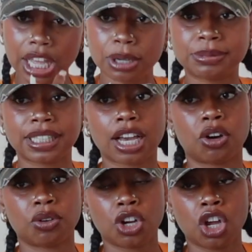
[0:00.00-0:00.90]
helped
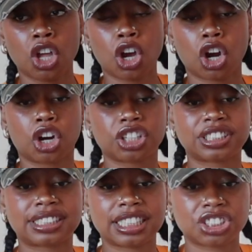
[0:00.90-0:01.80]
out her
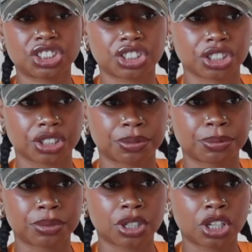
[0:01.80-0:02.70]
sister.
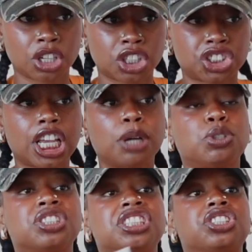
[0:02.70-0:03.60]
She helped
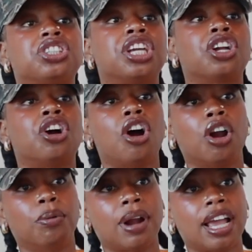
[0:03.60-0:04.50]
her sister get a
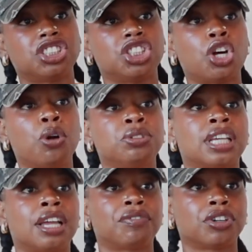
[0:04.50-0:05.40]
car, right? She
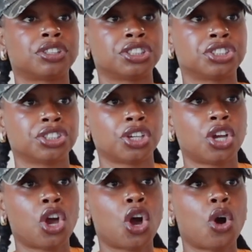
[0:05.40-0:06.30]
co-signed for her sister.
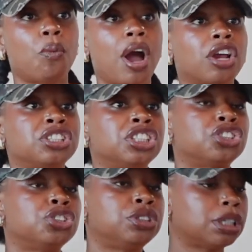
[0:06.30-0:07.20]
Why her
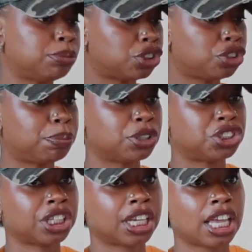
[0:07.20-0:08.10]
sister do some stupid
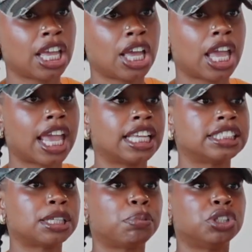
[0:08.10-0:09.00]
shit,
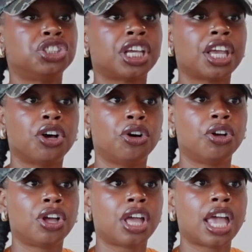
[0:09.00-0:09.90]
ends up in jail,